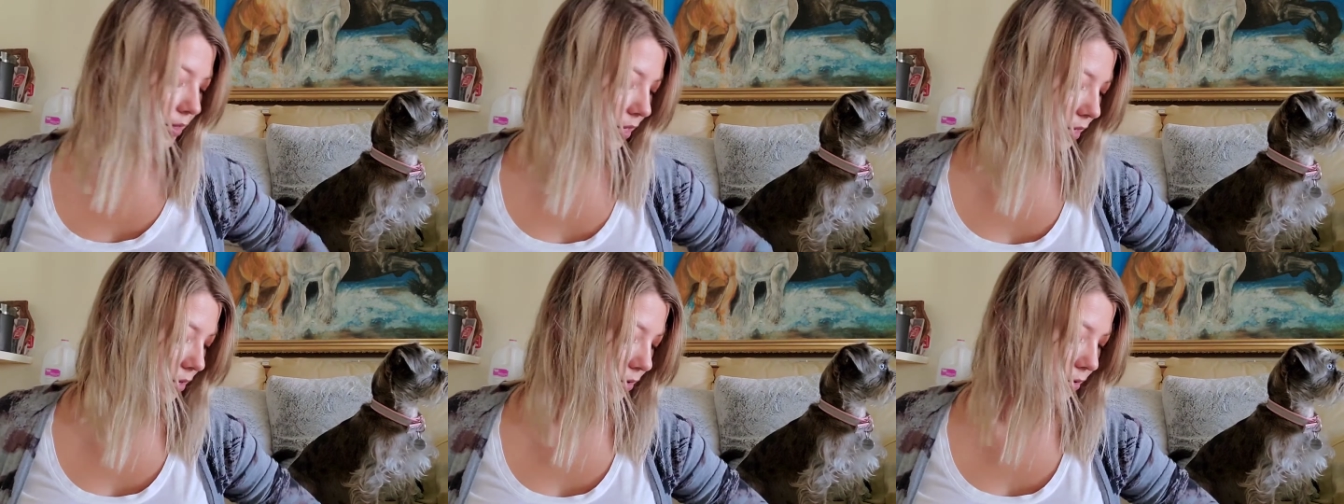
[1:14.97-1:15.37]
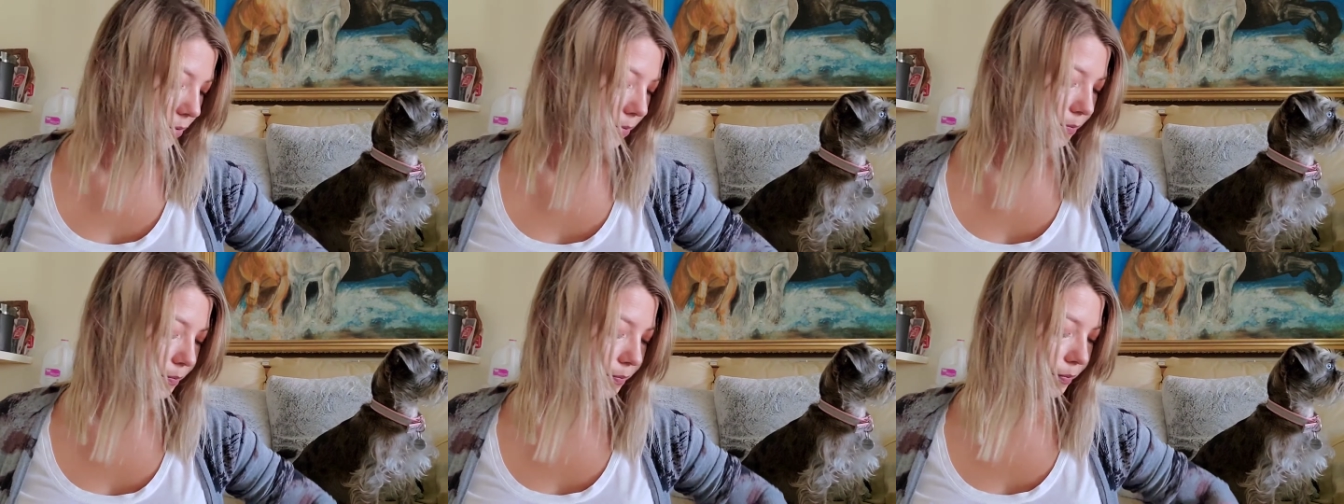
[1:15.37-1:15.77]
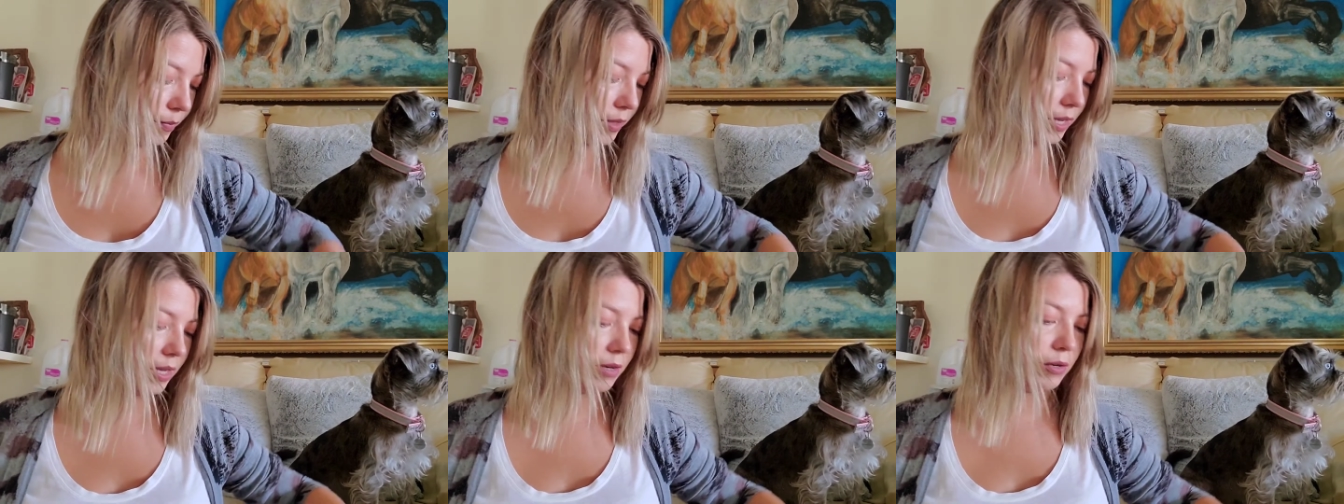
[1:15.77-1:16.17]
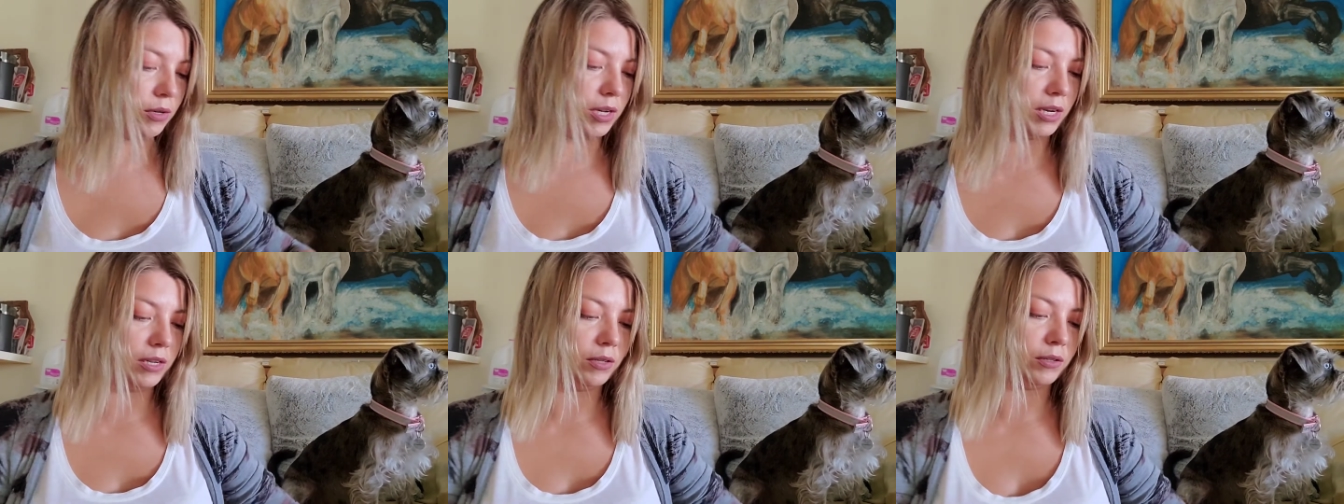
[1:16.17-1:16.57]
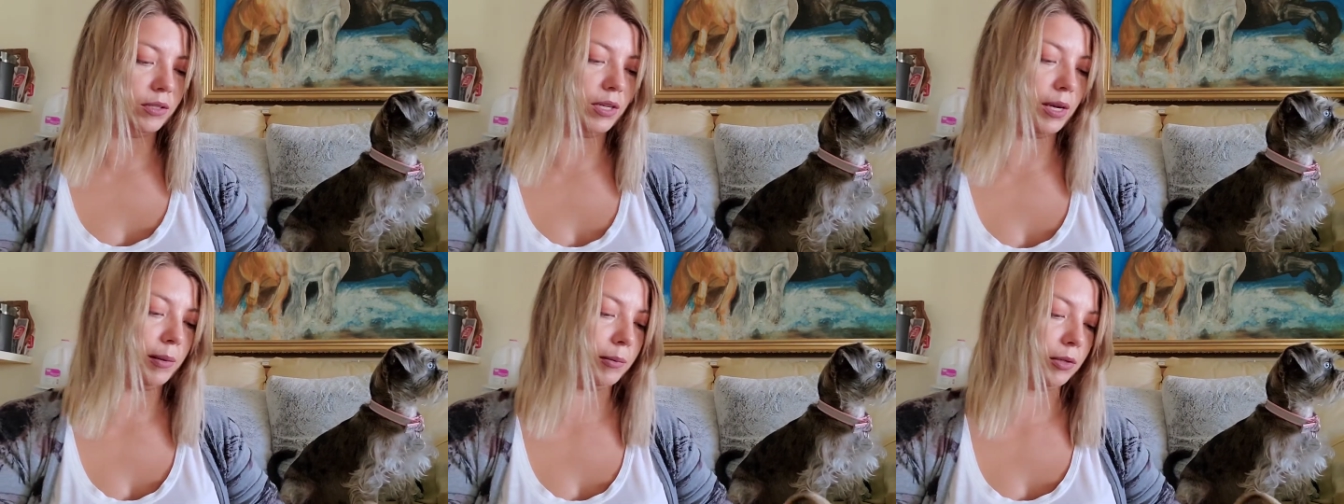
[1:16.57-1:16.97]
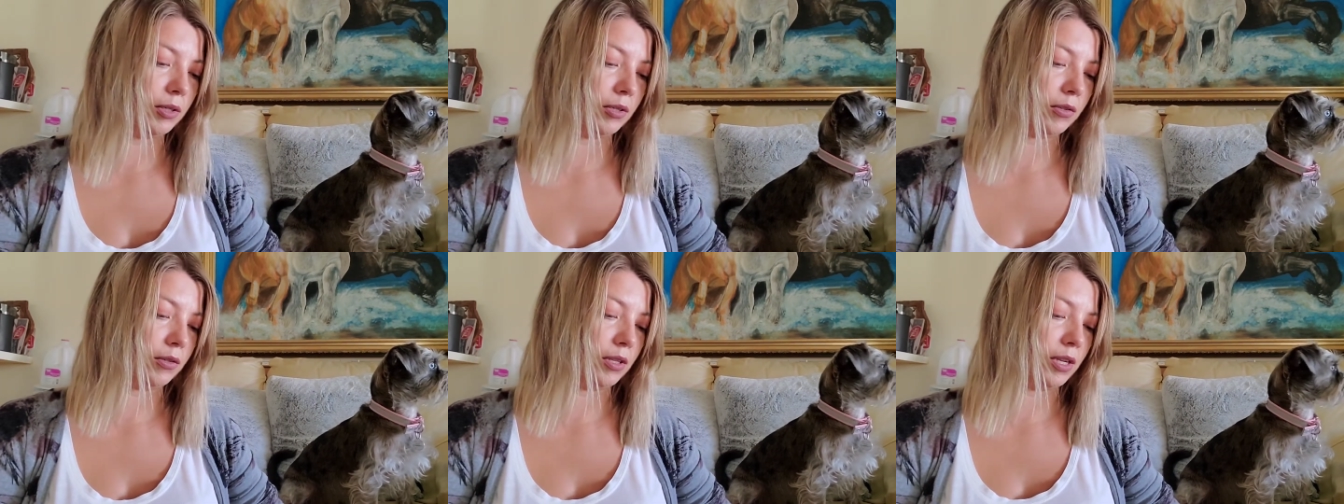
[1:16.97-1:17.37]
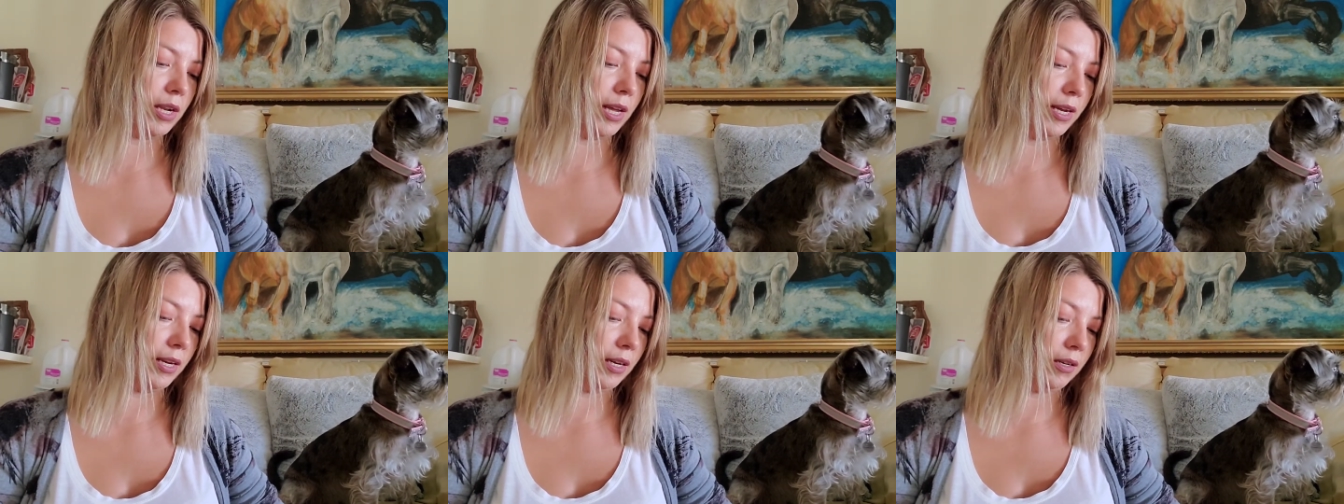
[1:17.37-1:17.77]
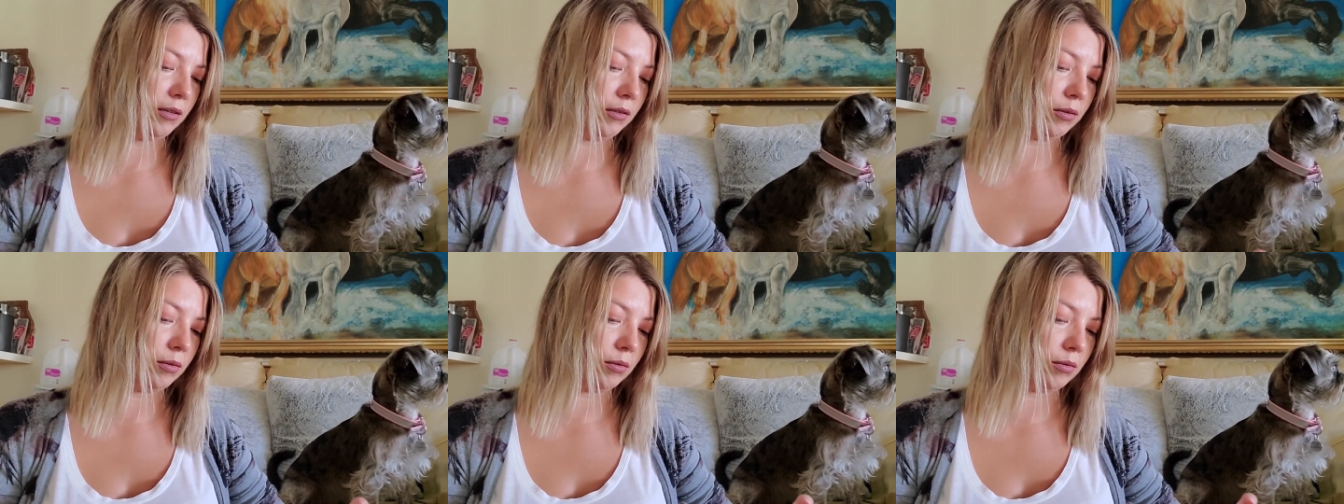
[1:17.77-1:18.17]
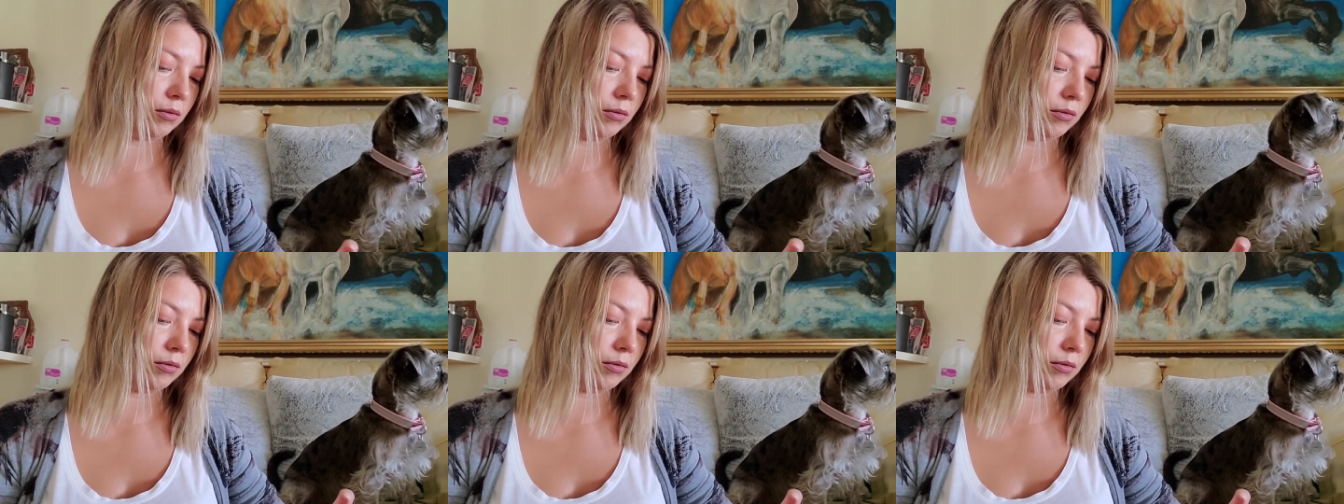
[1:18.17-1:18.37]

I don't know. They look a little damaged on the lining too.